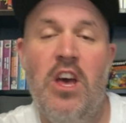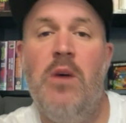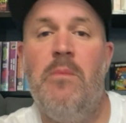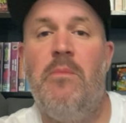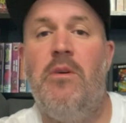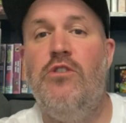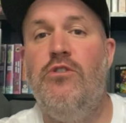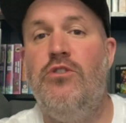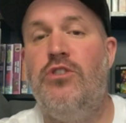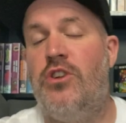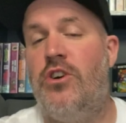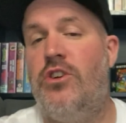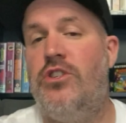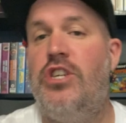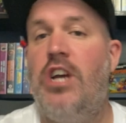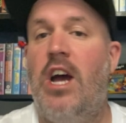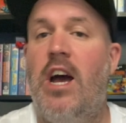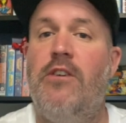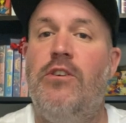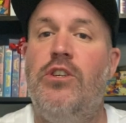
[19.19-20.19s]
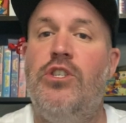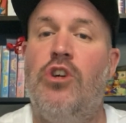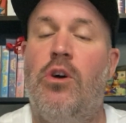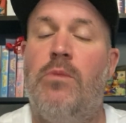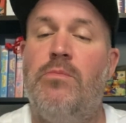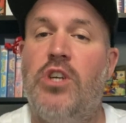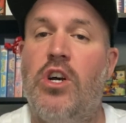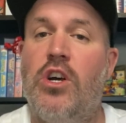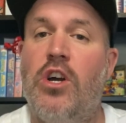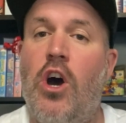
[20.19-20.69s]
by using our charity
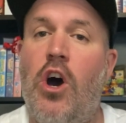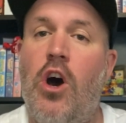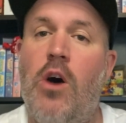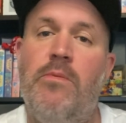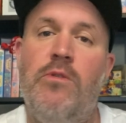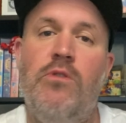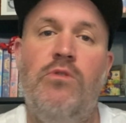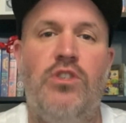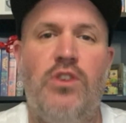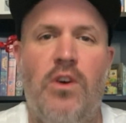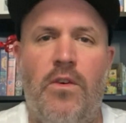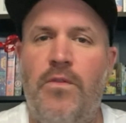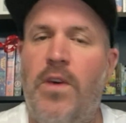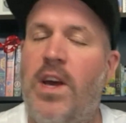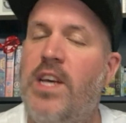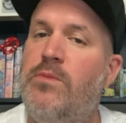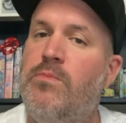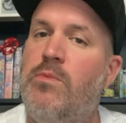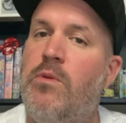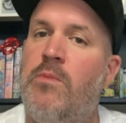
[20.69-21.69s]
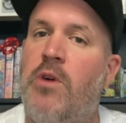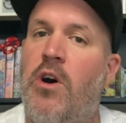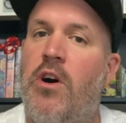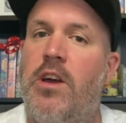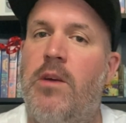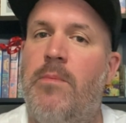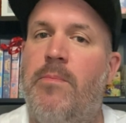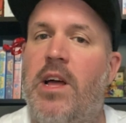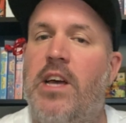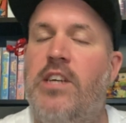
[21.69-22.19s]
shops, our car boots, our Facebook
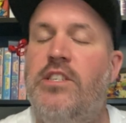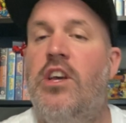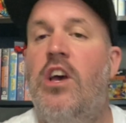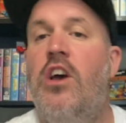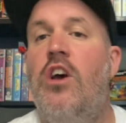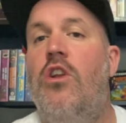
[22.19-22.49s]
marketplace,